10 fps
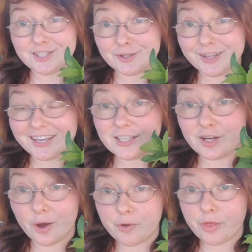do like to
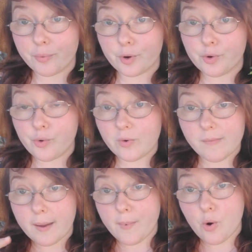go through with
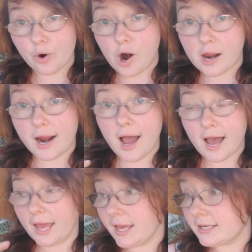my mower on
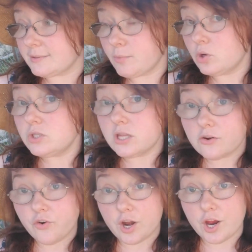high because most of the
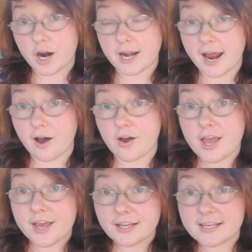front yard now
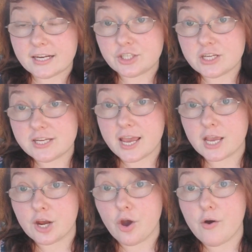is actually
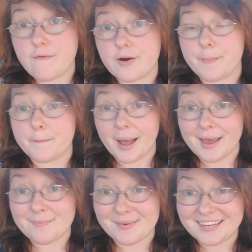taken over
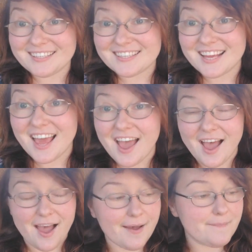by mint.
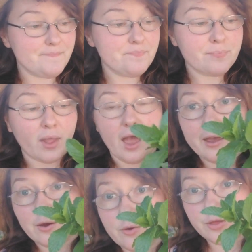Um, I
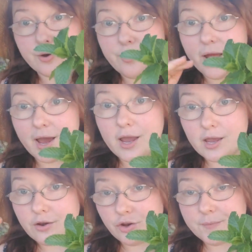go through and
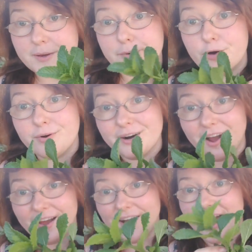I do my mower
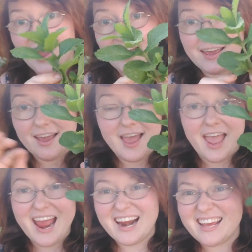on high
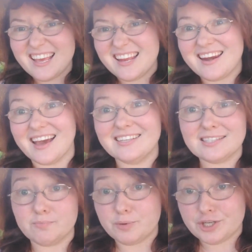and I get
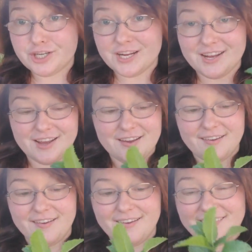nice bushy
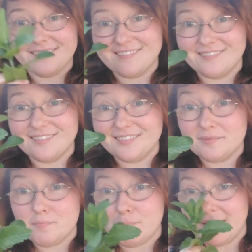
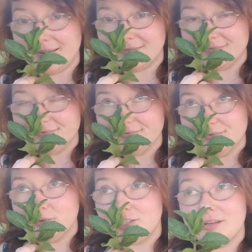mint,
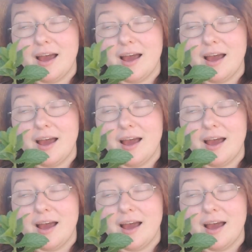which